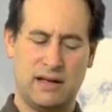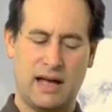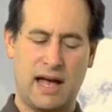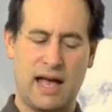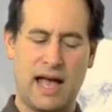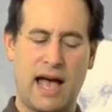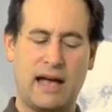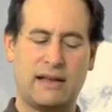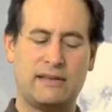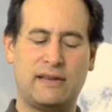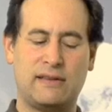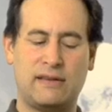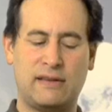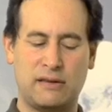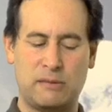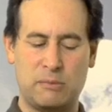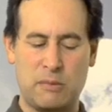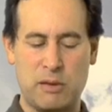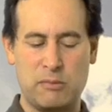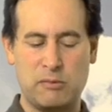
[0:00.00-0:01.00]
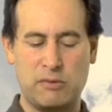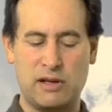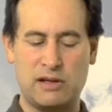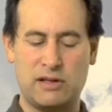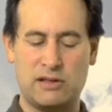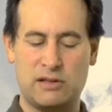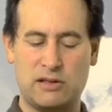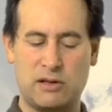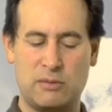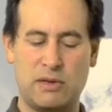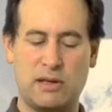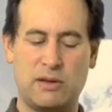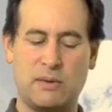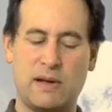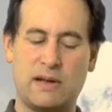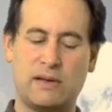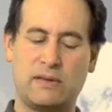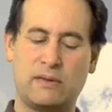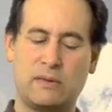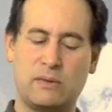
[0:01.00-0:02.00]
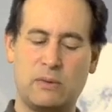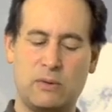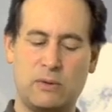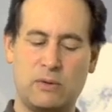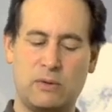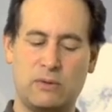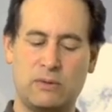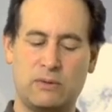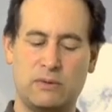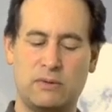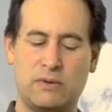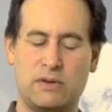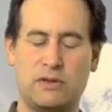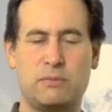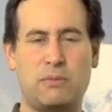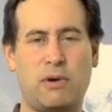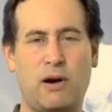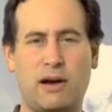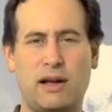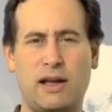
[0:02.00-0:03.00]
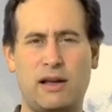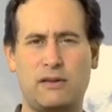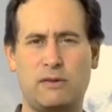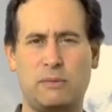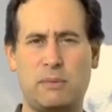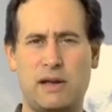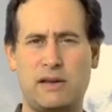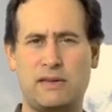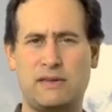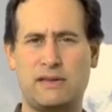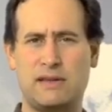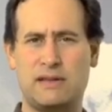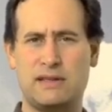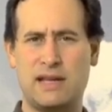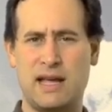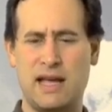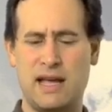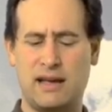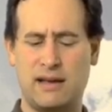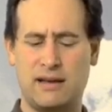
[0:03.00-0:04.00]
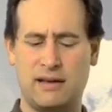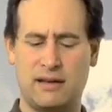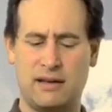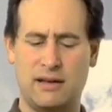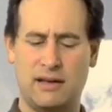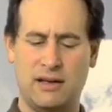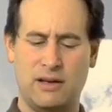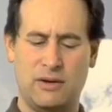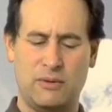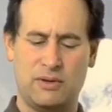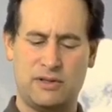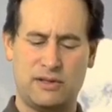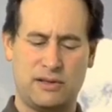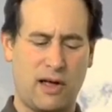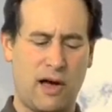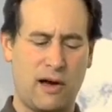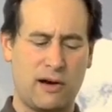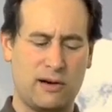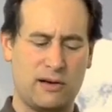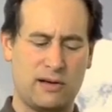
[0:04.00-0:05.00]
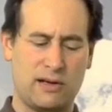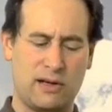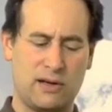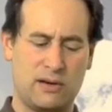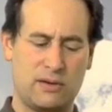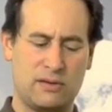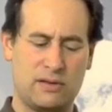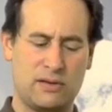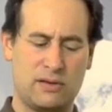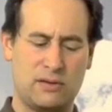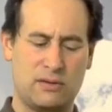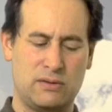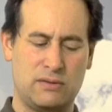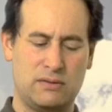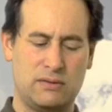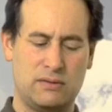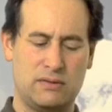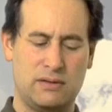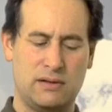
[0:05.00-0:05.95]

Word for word: I access his memory to show me the way to school, which parking space to take, which locker to go to,